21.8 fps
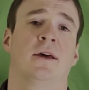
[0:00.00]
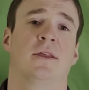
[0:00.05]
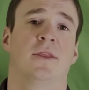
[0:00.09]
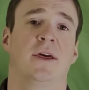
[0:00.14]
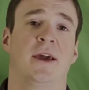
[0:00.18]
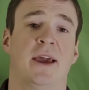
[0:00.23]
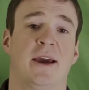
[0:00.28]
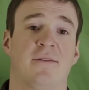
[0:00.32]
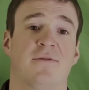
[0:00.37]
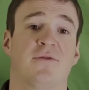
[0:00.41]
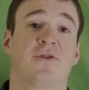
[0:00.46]

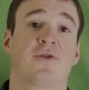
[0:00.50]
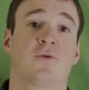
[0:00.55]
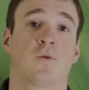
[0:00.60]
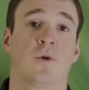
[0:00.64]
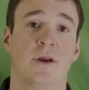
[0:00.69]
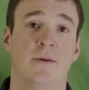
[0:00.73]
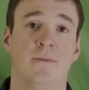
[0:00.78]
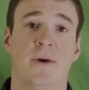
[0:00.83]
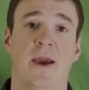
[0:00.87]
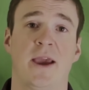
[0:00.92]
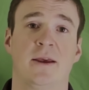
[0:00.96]
They have
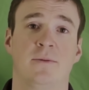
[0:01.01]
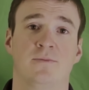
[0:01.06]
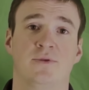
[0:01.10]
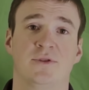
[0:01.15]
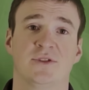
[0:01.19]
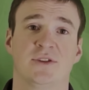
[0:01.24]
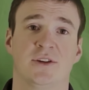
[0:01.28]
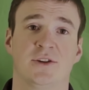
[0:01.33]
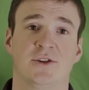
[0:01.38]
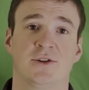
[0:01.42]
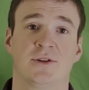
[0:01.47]
3 main
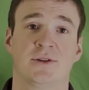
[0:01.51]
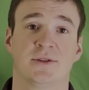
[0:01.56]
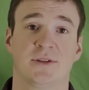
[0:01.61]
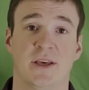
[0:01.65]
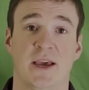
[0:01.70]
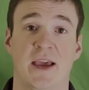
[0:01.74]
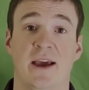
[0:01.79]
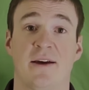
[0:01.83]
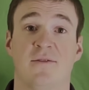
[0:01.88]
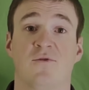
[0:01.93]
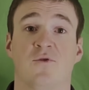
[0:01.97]
positions.
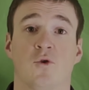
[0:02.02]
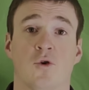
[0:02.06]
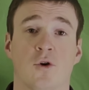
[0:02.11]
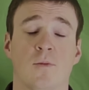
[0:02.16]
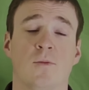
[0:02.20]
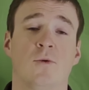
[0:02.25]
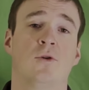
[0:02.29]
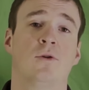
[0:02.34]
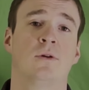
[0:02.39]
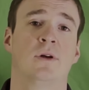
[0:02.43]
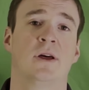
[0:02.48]
They have
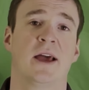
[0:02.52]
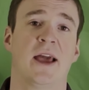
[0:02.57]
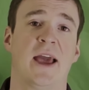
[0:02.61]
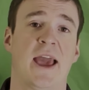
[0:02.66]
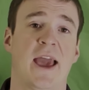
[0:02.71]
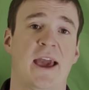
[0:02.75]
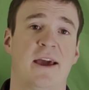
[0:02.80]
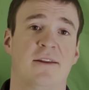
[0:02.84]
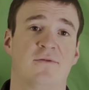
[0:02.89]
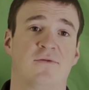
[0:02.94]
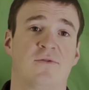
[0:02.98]
normal,
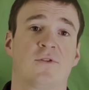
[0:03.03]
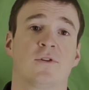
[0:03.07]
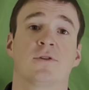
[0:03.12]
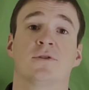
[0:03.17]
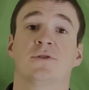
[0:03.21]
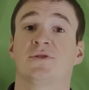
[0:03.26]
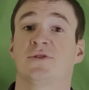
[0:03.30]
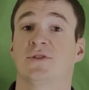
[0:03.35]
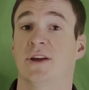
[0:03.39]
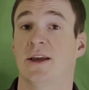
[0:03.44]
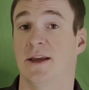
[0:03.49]

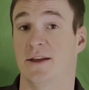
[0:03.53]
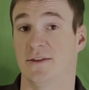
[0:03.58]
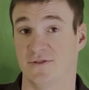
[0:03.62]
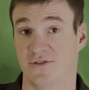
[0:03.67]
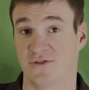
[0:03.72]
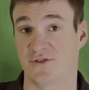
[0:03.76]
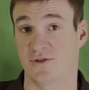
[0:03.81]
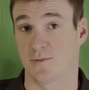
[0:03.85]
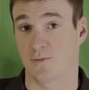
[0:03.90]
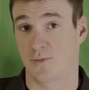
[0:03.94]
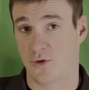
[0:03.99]
adverse, and
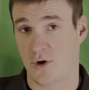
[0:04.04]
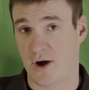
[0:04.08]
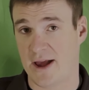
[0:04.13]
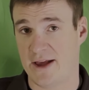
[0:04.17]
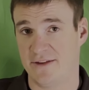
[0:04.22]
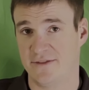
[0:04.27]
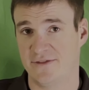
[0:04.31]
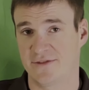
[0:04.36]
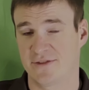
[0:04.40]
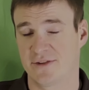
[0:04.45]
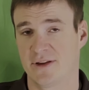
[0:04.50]

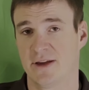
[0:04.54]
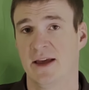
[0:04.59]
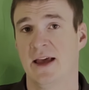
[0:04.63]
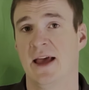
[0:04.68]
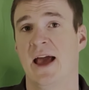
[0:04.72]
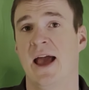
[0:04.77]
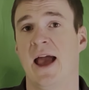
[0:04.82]
suppressed.